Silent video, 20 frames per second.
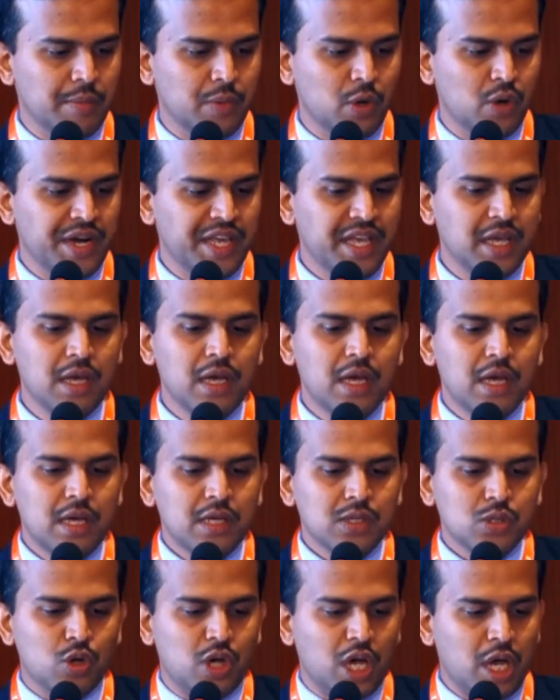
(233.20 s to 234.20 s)
body.
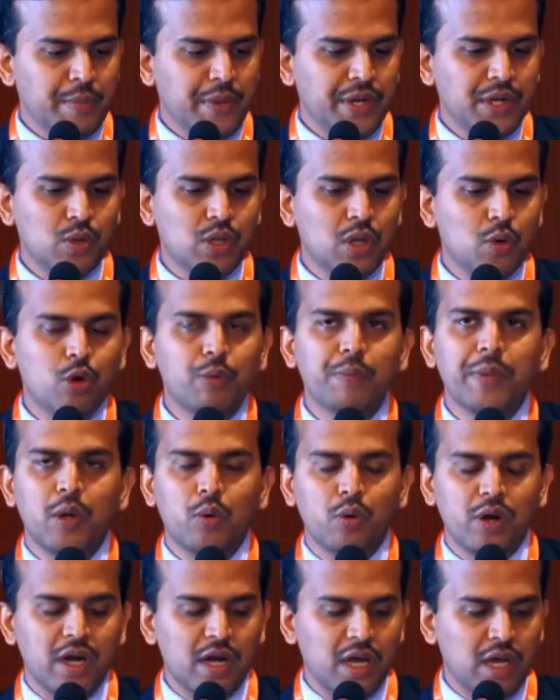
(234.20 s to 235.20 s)
So coming to the one
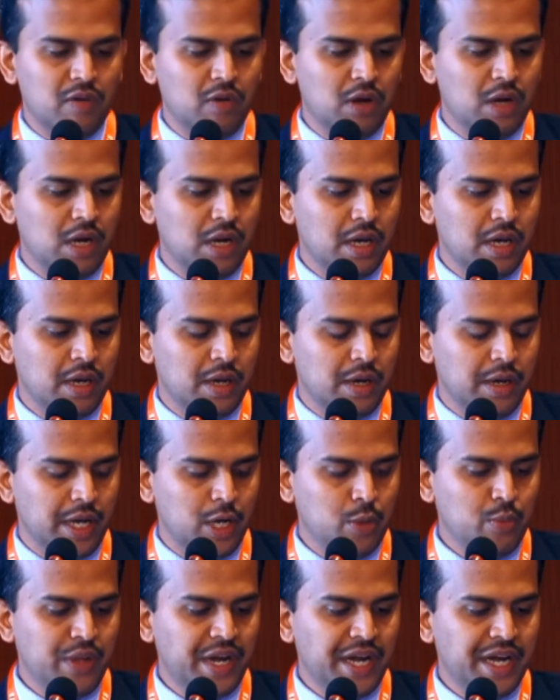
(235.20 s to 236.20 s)
by one, I will
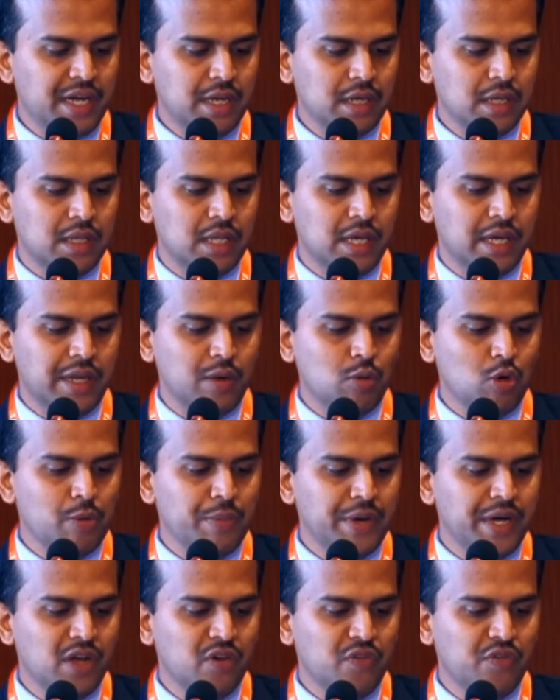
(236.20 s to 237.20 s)
enumerate the
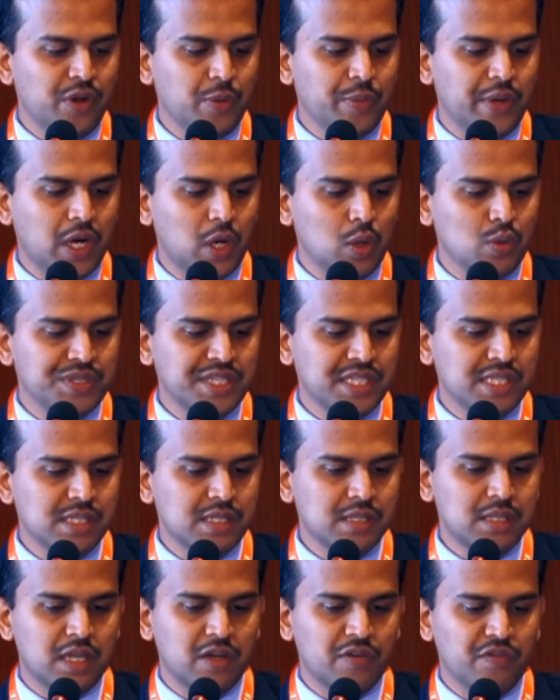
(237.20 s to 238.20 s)
involvement of
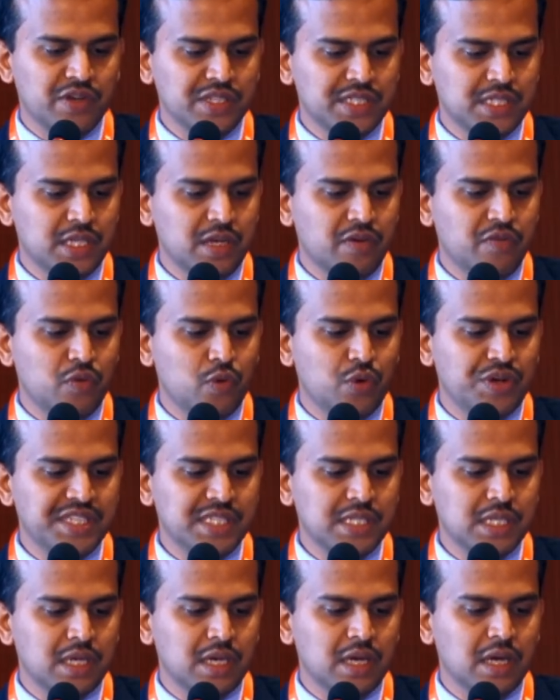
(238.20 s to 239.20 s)
tuberculosis. The first and
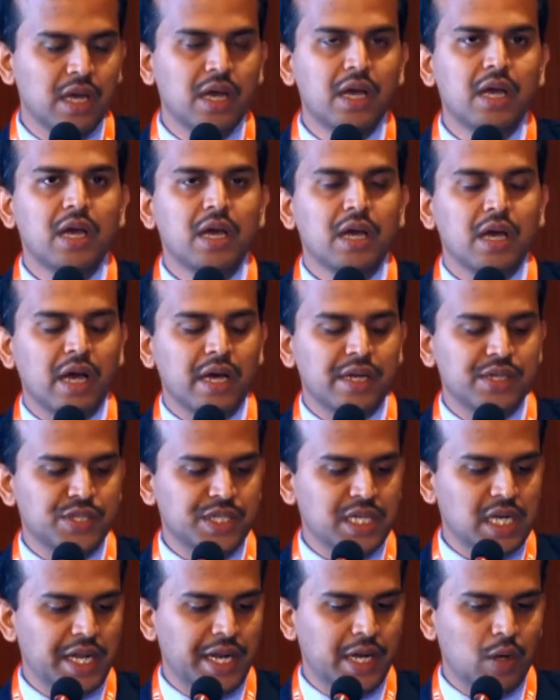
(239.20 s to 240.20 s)
foremost is adrenal